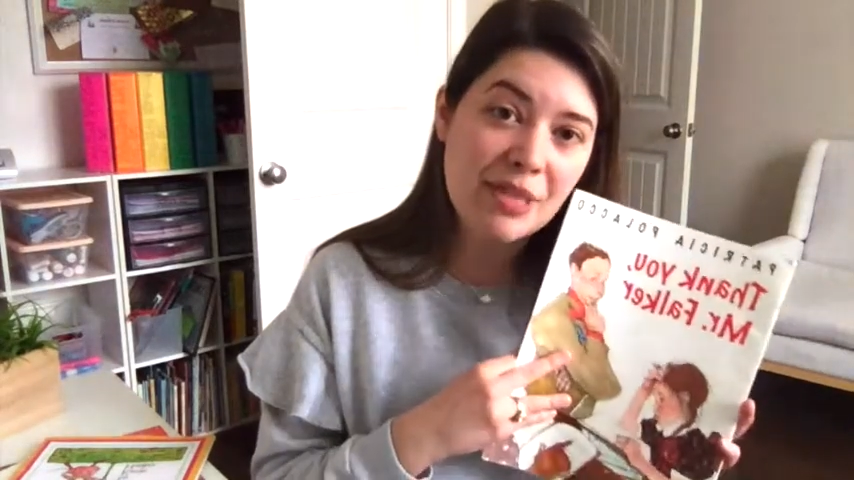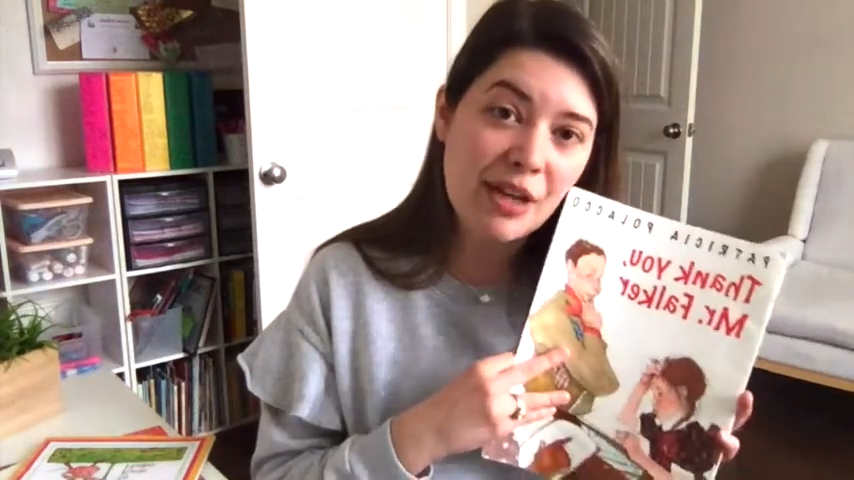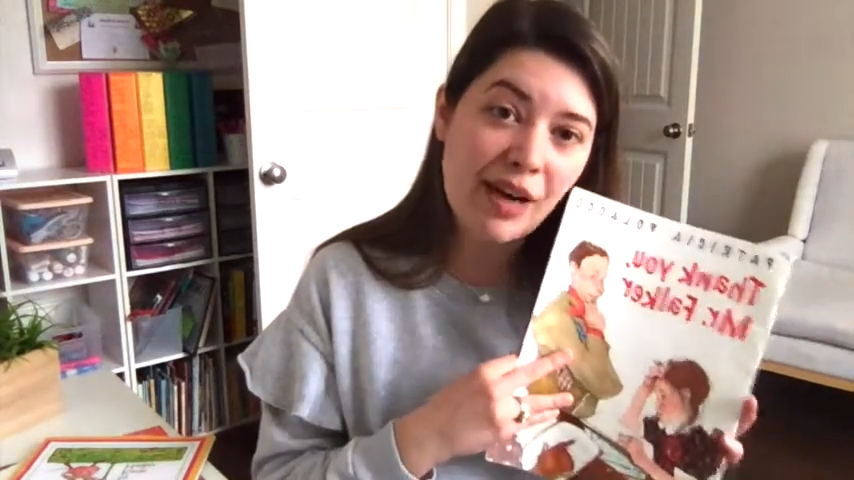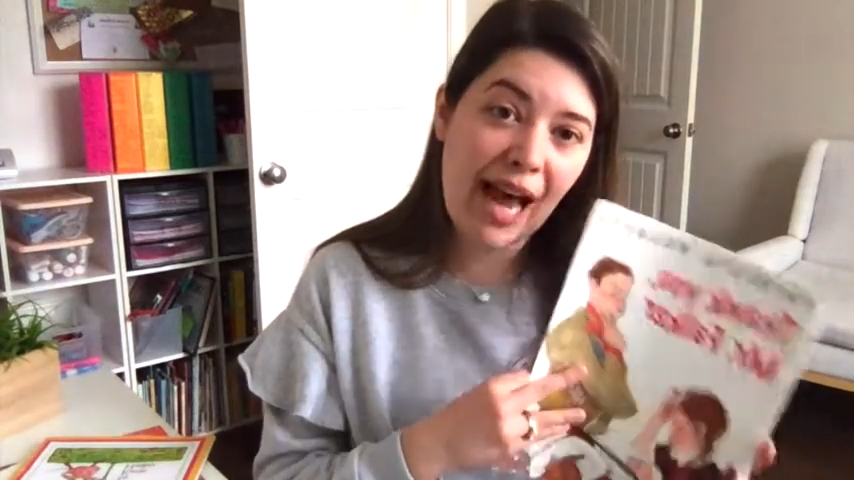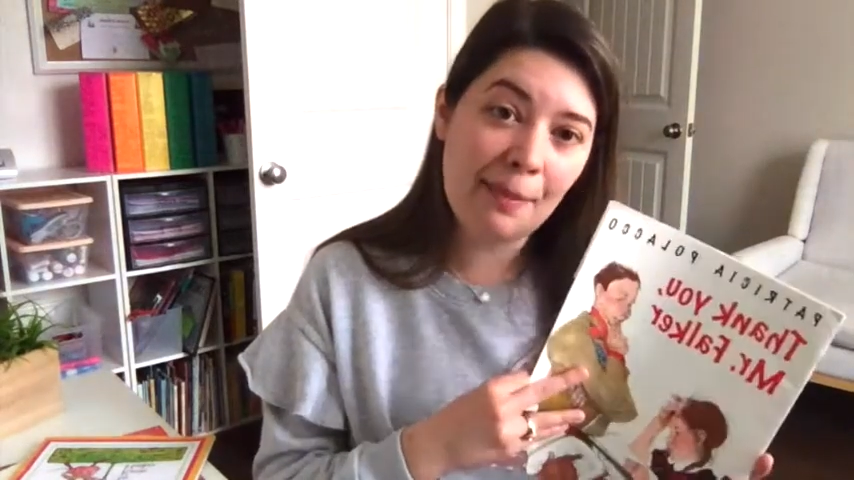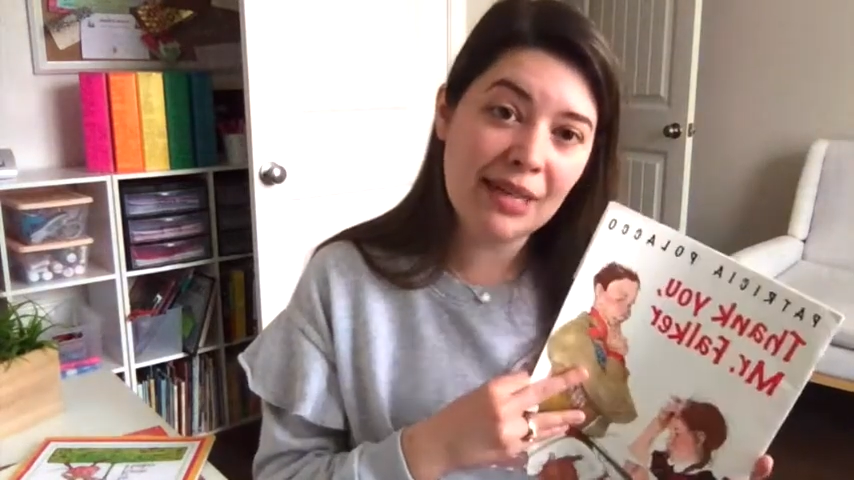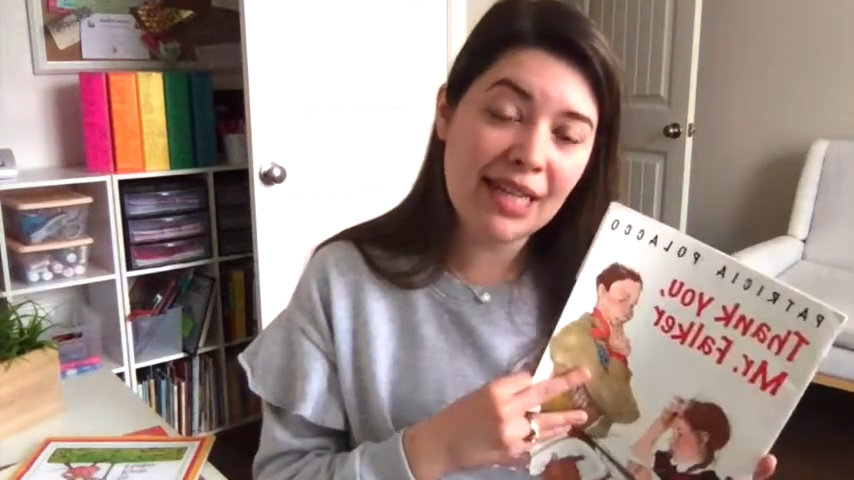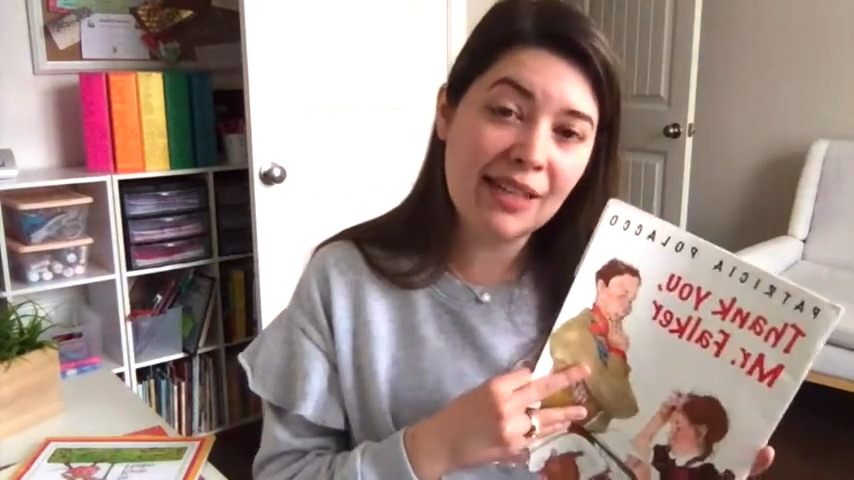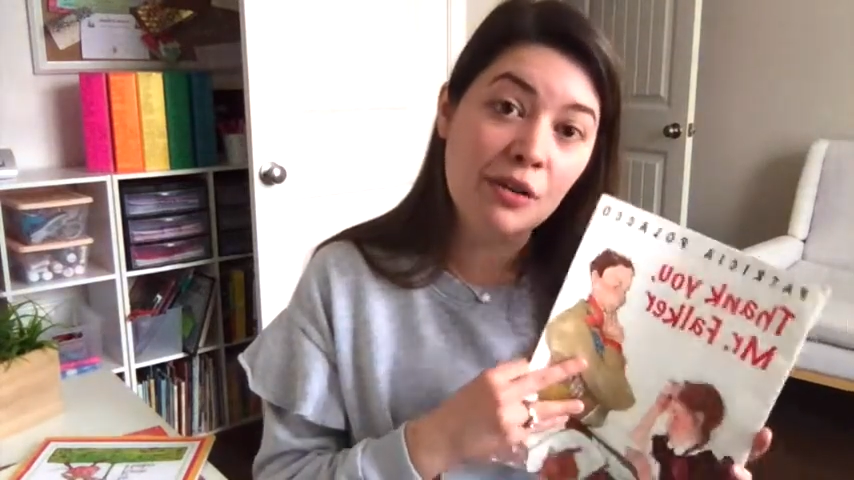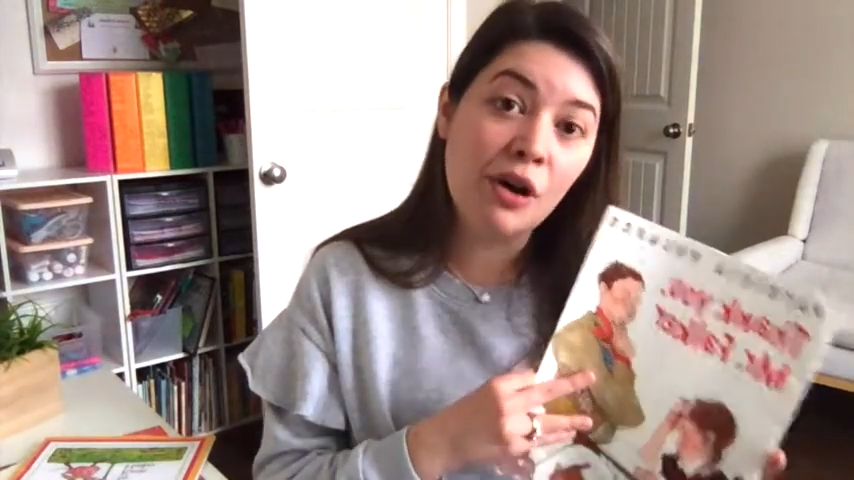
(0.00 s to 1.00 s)
that are
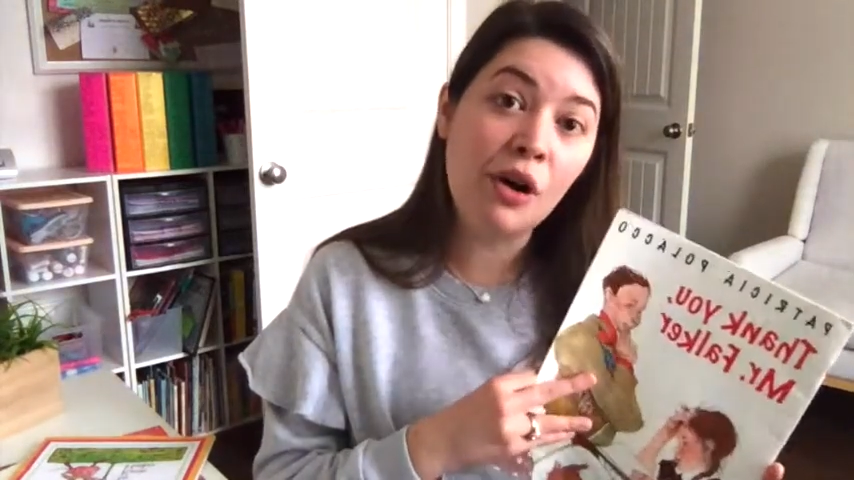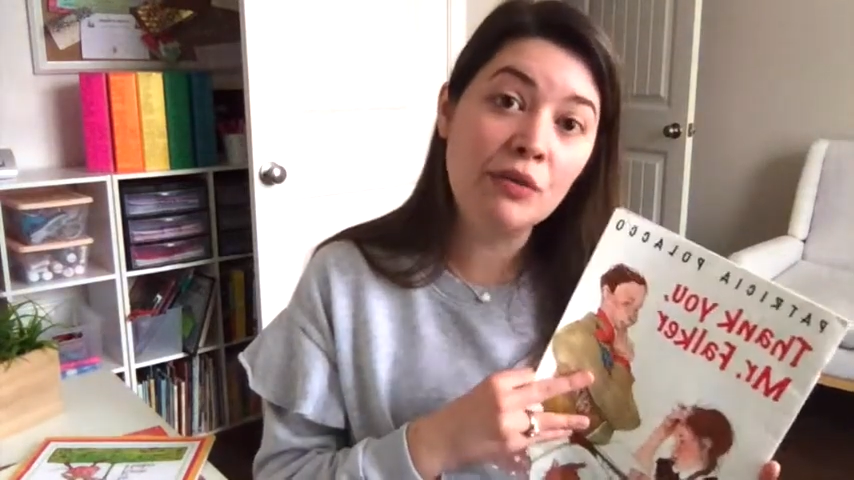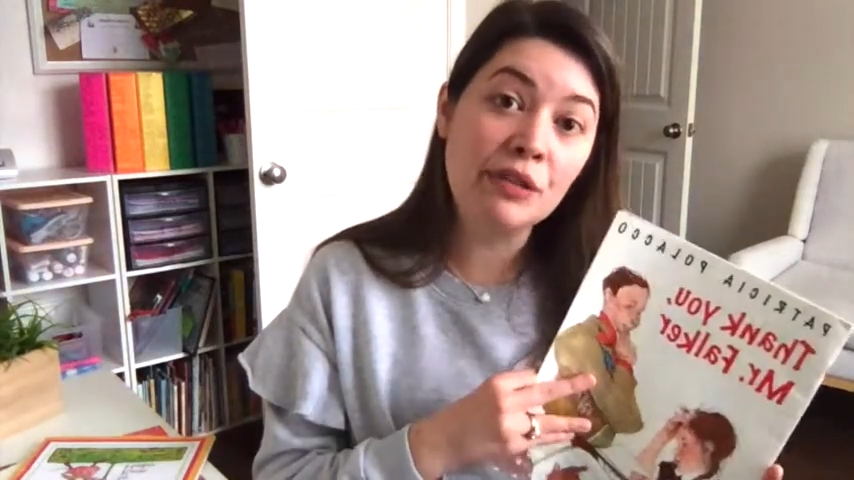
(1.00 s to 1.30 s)
happening that are all